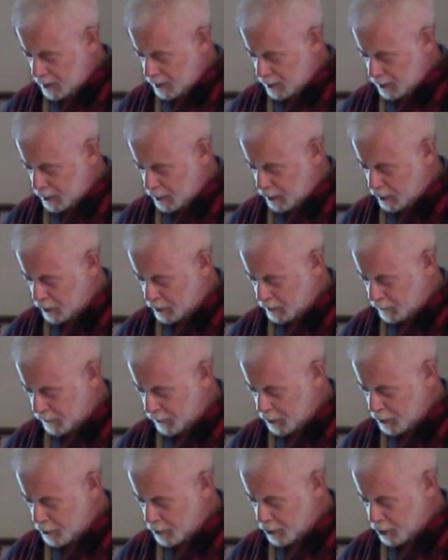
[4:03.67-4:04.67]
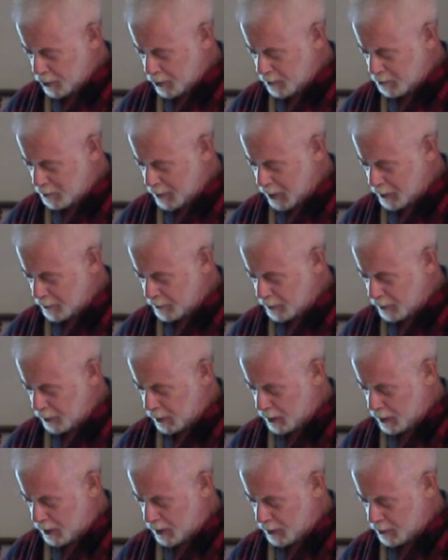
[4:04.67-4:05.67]
His future
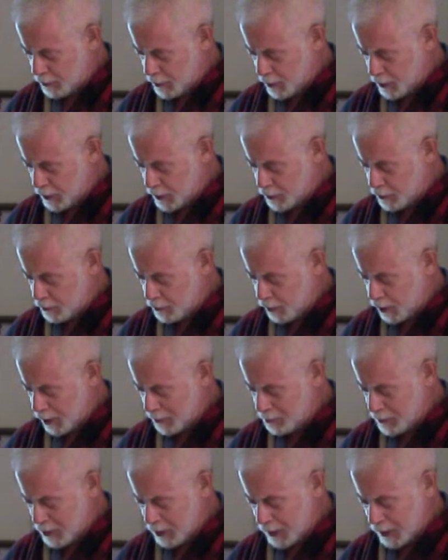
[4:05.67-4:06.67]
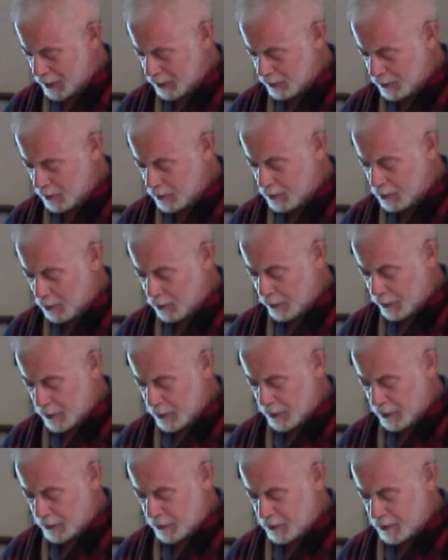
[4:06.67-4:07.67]
mother-in-law was drop-dead
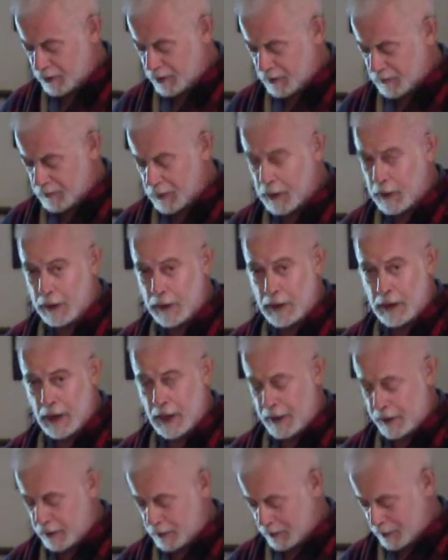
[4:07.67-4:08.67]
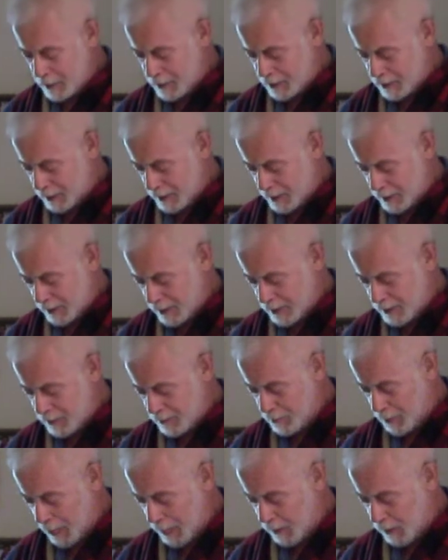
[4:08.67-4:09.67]
gorgeous, spelled like her daughter,
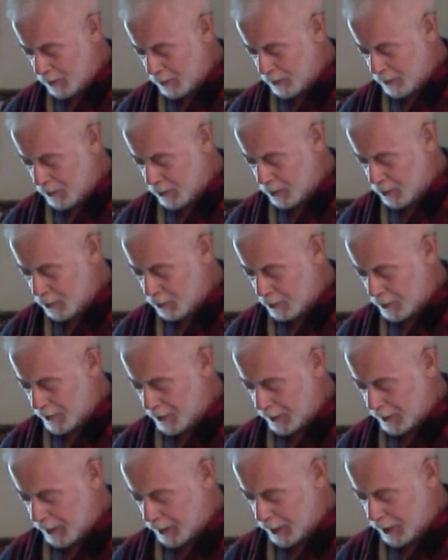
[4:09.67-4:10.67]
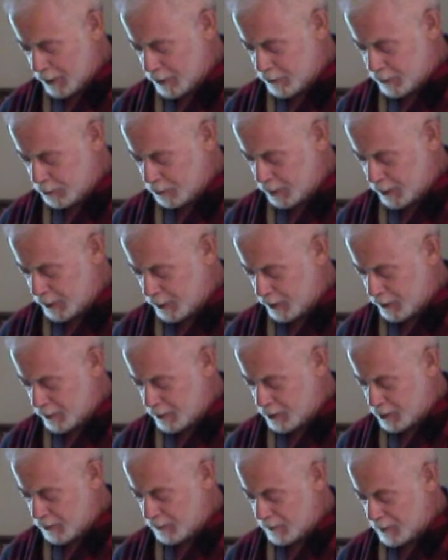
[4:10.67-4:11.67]
although with a casual yet
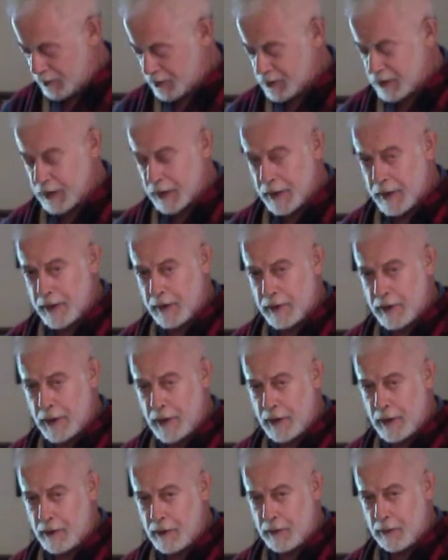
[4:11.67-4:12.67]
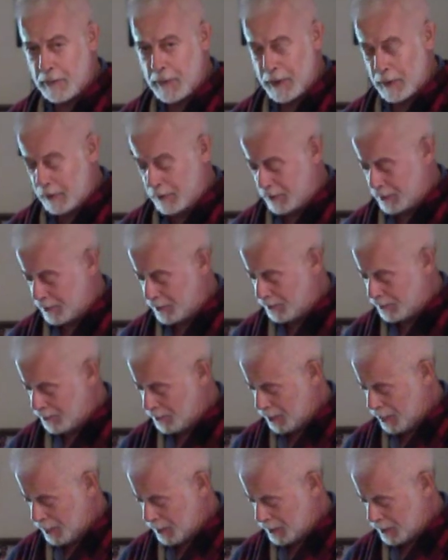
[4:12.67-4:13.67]
sophisticated air about her.
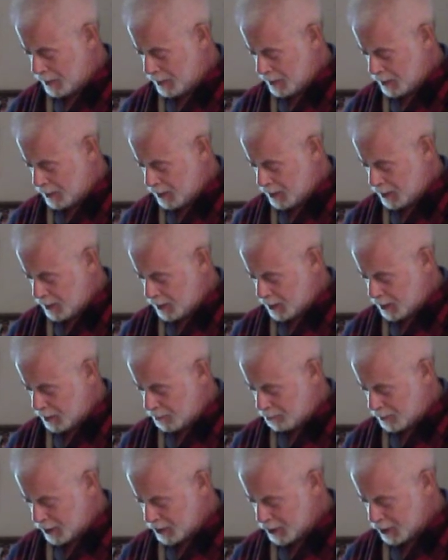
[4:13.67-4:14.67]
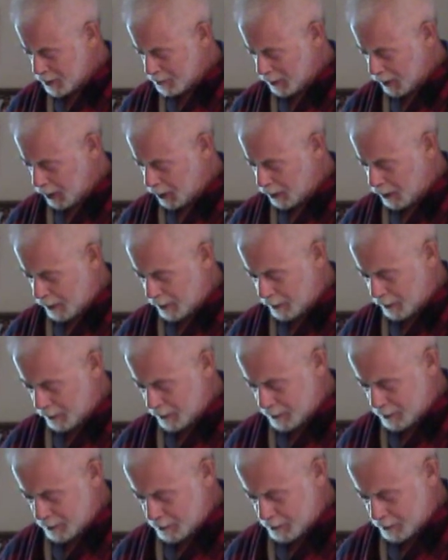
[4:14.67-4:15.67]
Mrs.
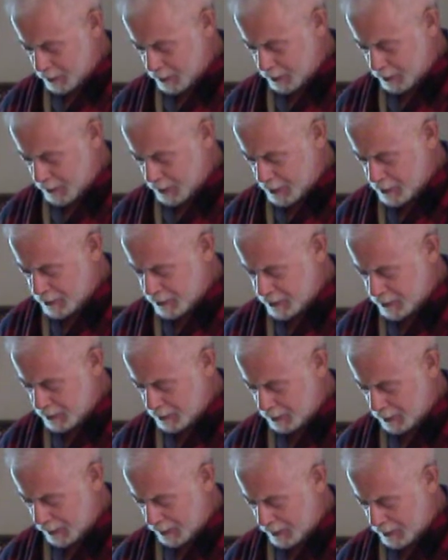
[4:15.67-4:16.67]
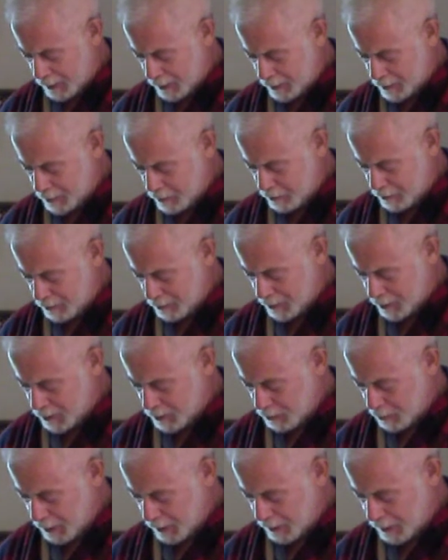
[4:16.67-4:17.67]
McLaren took an instant liking to him,
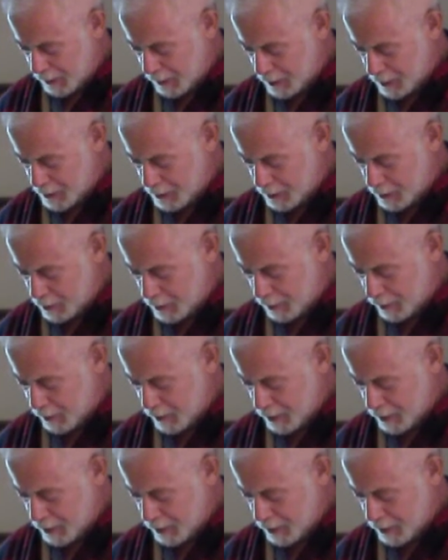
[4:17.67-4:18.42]
as well as her